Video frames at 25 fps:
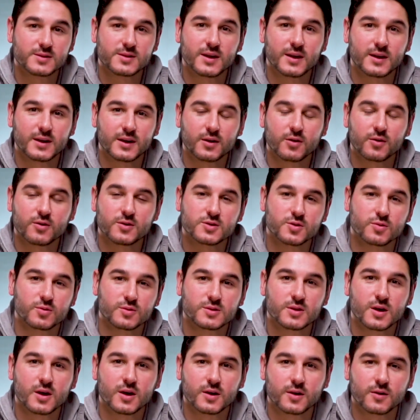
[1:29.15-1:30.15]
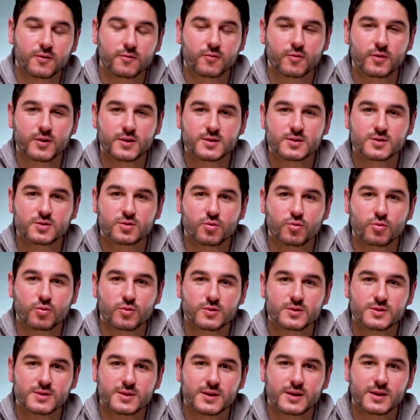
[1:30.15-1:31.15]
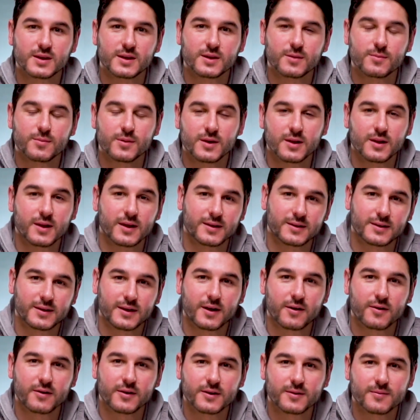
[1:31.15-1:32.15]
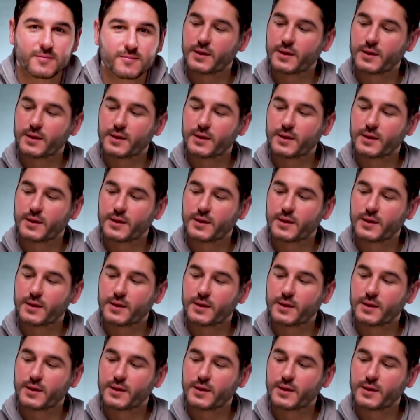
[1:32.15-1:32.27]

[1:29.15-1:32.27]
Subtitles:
site and also a ton of great stores in the Mid-Atlantic area.